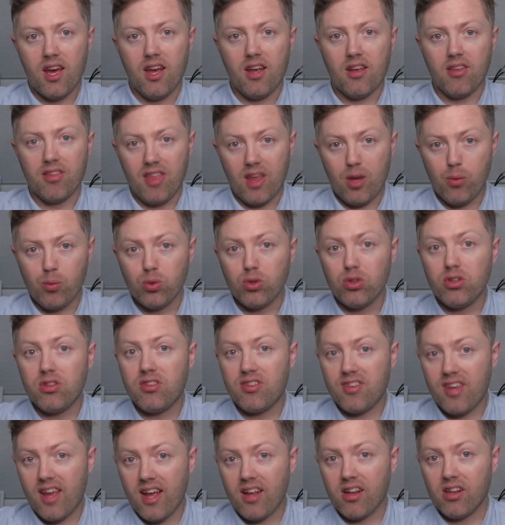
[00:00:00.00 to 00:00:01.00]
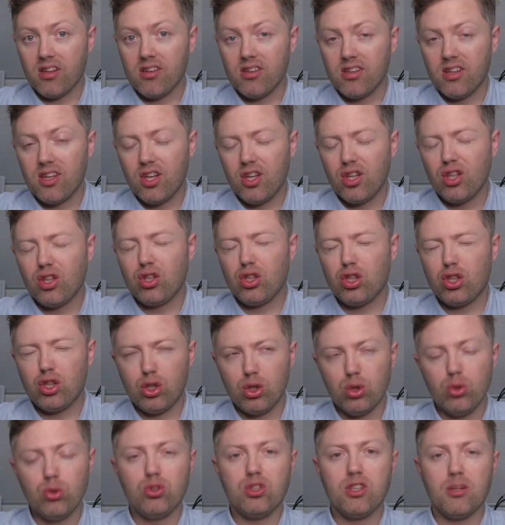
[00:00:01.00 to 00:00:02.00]
They would sell
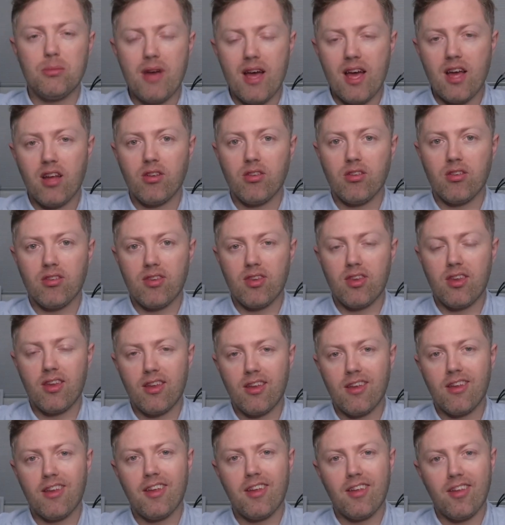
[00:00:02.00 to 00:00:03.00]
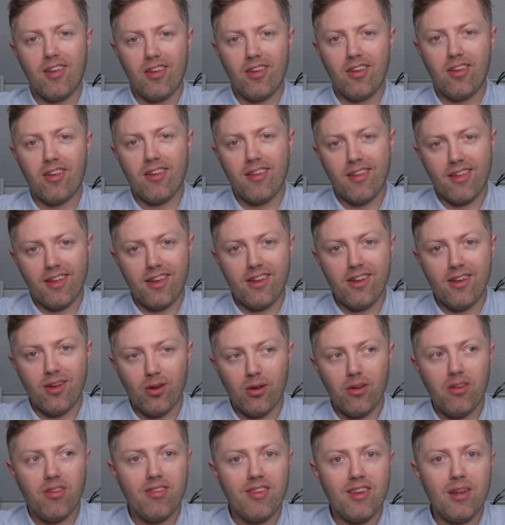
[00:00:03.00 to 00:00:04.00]
huge amounts,
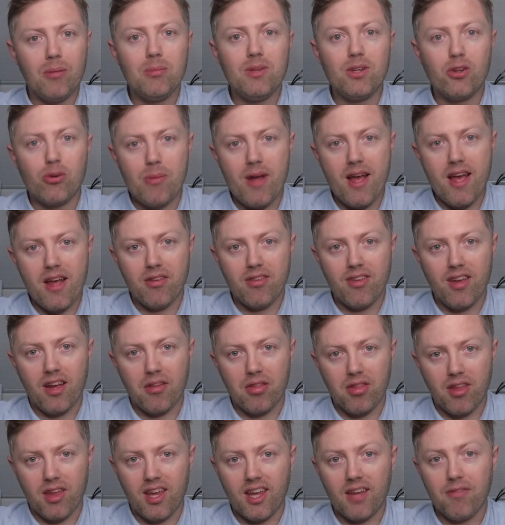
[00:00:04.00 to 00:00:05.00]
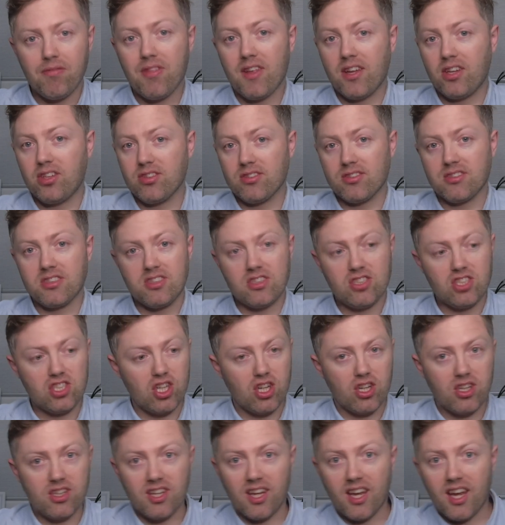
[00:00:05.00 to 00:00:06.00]
similar amounts, I think, if they just
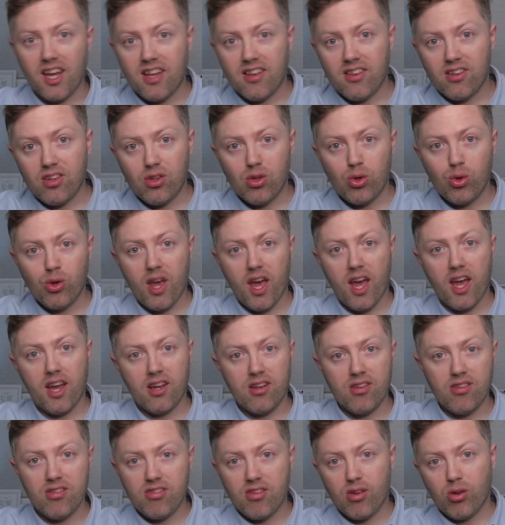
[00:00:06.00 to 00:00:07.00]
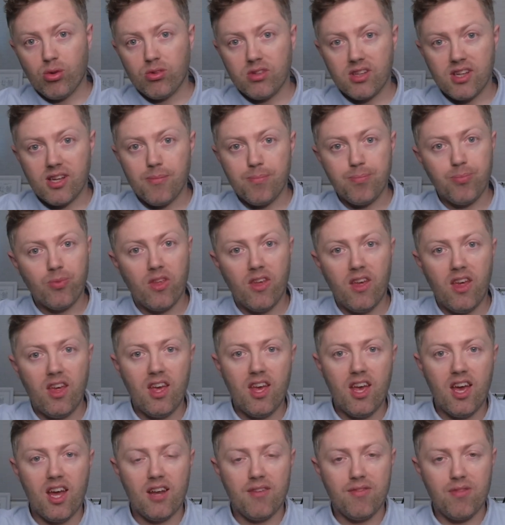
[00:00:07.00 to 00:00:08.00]
chucked it in the UK and sold it,
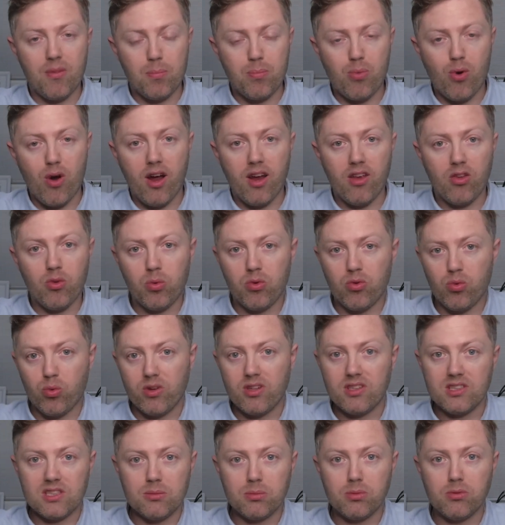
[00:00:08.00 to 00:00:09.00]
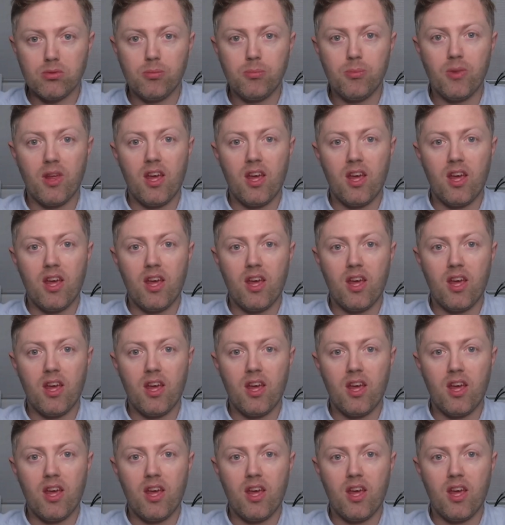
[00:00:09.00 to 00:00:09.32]
and if the price was reasonable.